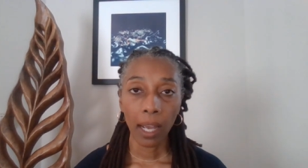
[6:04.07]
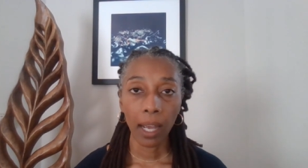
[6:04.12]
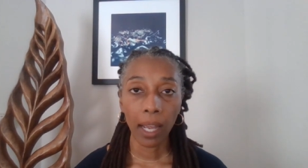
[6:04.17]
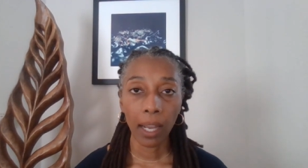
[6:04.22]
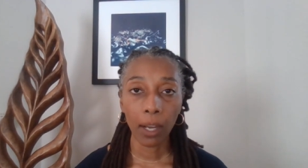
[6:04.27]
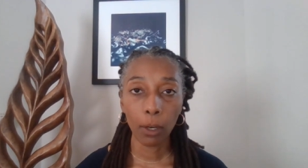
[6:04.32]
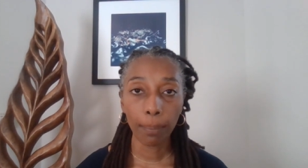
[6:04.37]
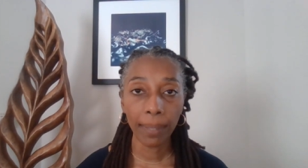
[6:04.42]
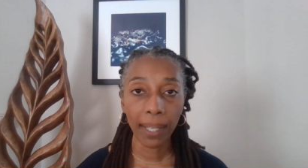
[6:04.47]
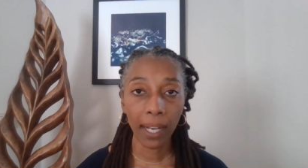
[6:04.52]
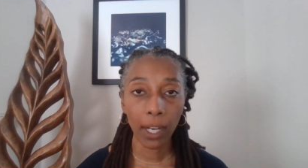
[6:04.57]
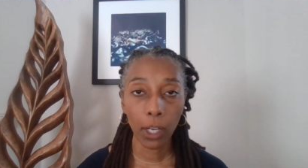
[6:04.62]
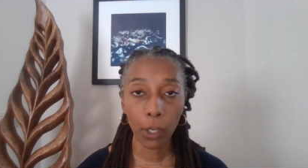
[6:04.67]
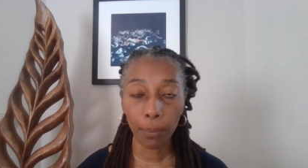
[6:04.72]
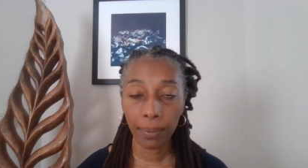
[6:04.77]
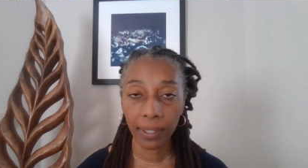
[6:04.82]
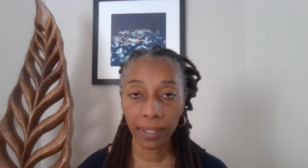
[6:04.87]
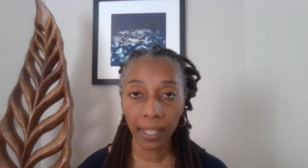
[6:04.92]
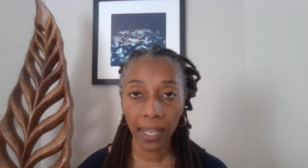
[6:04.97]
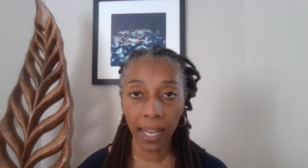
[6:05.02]
I hope that
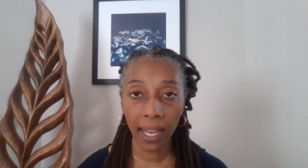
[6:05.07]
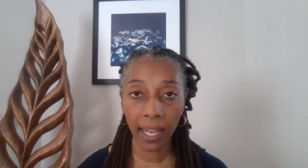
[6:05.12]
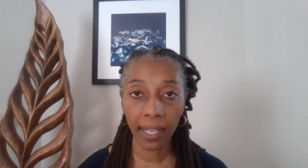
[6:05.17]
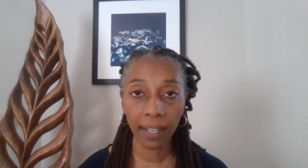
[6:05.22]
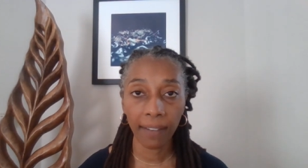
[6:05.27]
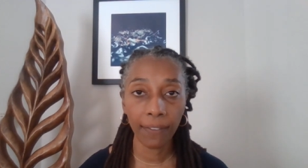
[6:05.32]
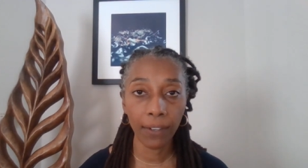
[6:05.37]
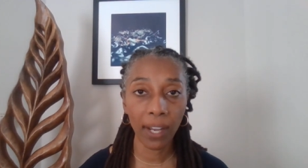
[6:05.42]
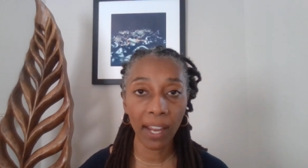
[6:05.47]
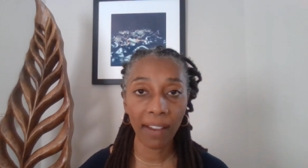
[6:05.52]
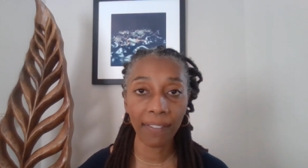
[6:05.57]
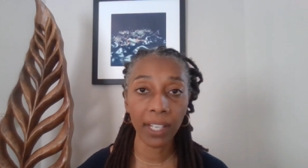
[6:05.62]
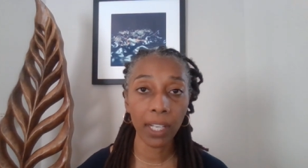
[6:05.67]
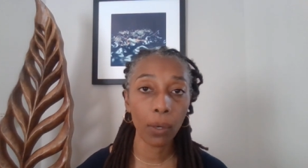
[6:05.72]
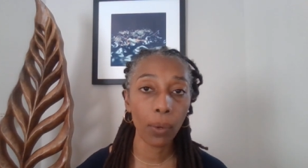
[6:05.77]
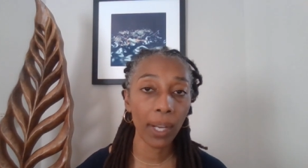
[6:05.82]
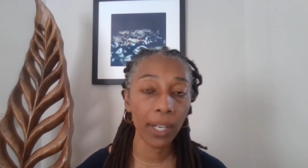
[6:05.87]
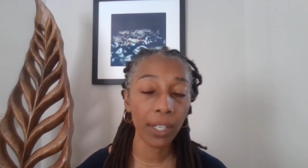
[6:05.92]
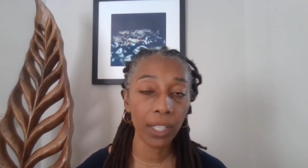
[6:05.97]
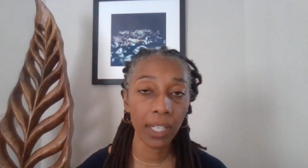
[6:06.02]
helps. And if you have
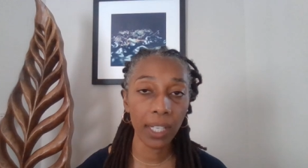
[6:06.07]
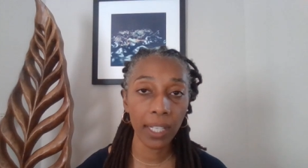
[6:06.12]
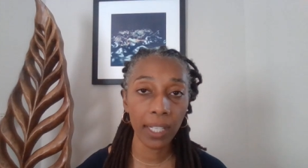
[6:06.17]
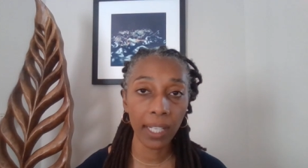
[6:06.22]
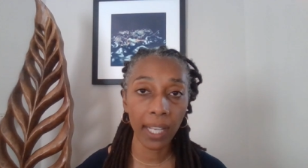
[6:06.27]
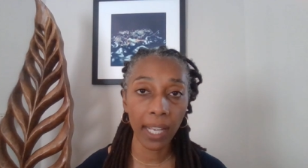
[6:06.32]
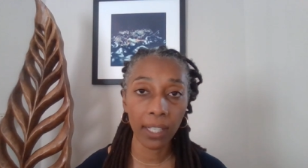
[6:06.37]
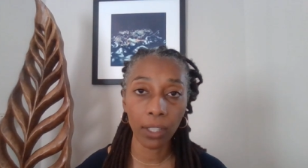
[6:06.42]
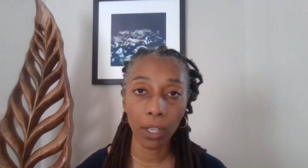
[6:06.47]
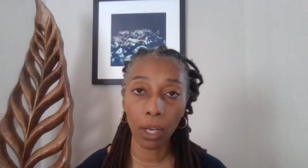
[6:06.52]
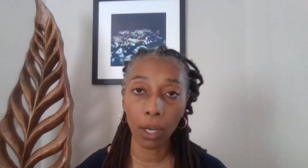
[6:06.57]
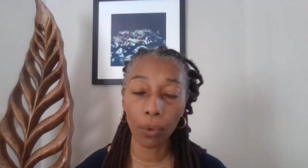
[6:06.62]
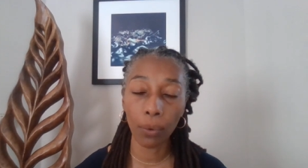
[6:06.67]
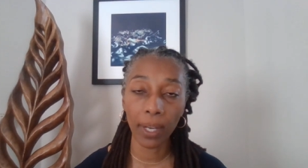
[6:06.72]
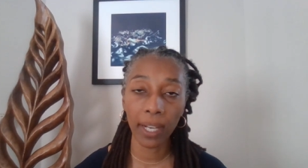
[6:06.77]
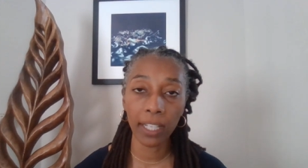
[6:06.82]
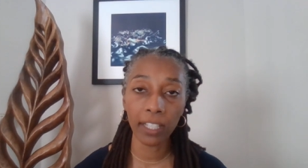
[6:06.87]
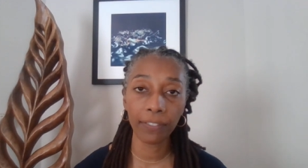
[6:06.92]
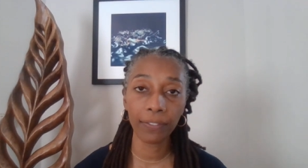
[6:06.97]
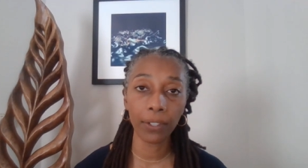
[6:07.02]
any questions, as
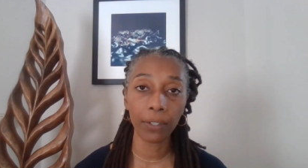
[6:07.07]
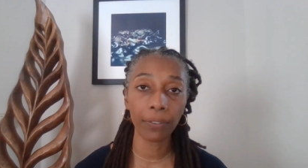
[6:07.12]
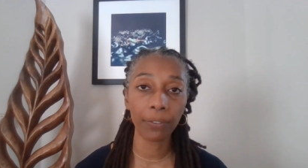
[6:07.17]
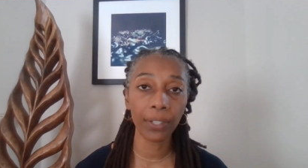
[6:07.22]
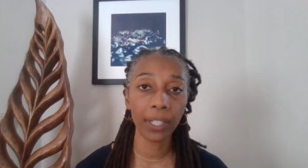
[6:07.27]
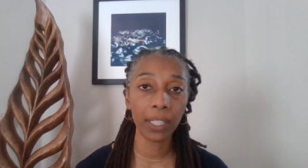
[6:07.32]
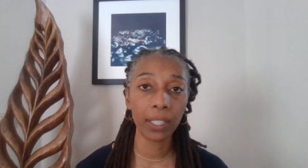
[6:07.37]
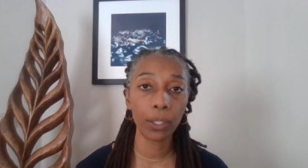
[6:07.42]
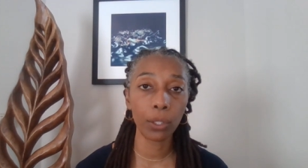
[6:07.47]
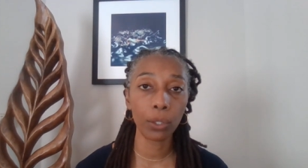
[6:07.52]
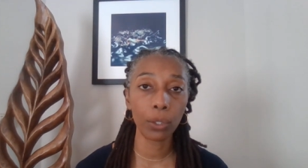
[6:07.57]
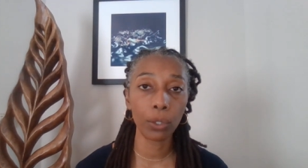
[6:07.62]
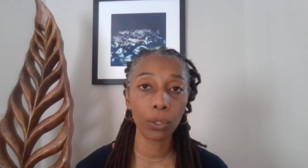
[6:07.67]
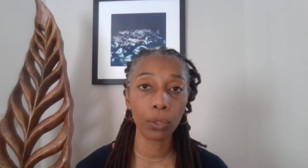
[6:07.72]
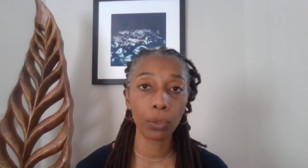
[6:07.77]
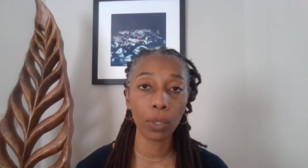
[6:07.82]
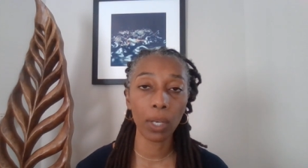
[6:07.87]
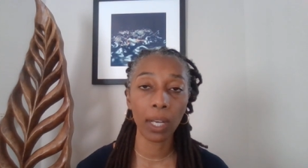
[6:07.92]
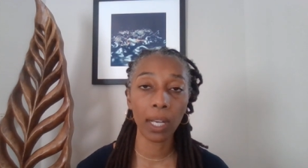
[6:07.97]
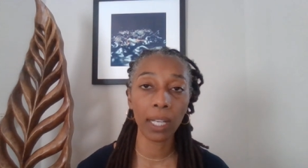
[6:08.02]
always, feel free
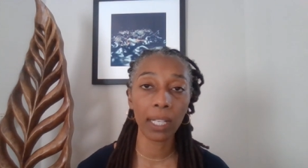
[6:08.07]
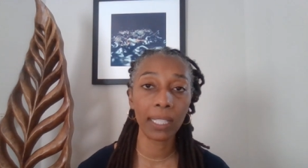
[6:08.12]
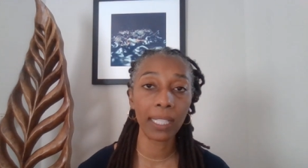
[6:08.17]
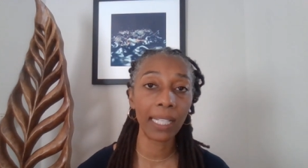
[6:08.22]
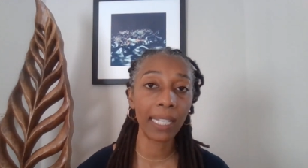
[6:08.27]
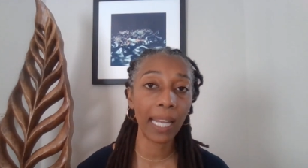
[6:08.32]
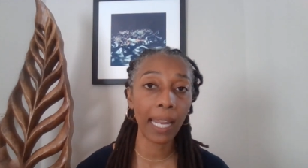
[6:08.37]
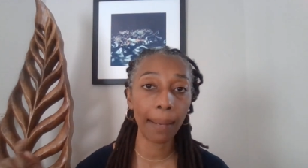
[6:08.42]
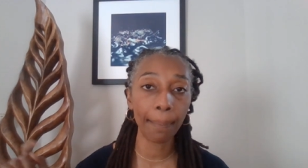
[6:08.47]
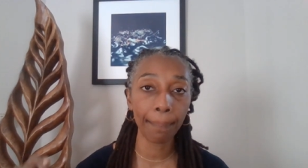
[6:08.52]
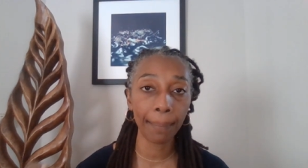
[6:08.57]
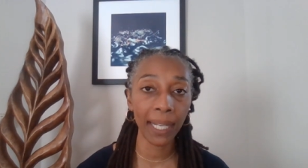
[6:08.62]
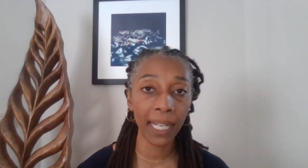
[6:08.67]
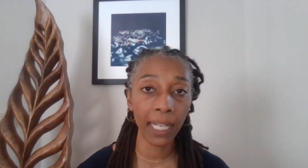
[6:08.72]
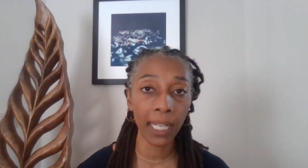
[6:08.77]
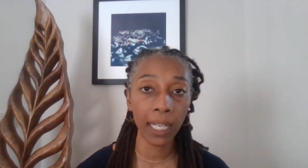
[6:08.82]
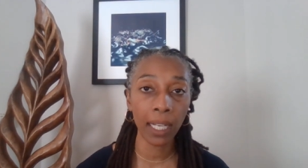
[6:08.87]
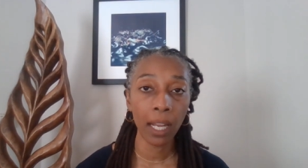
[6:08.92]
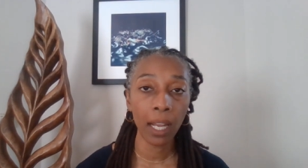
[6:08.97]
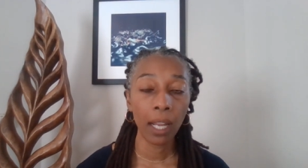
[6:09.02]
to DM
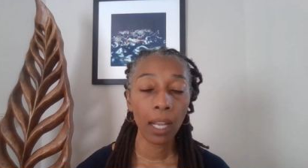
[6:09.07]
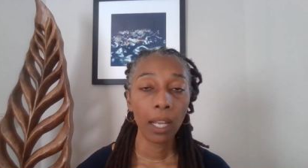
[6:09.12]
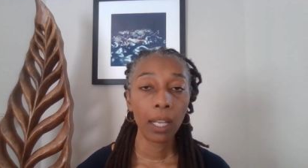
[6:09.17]
me.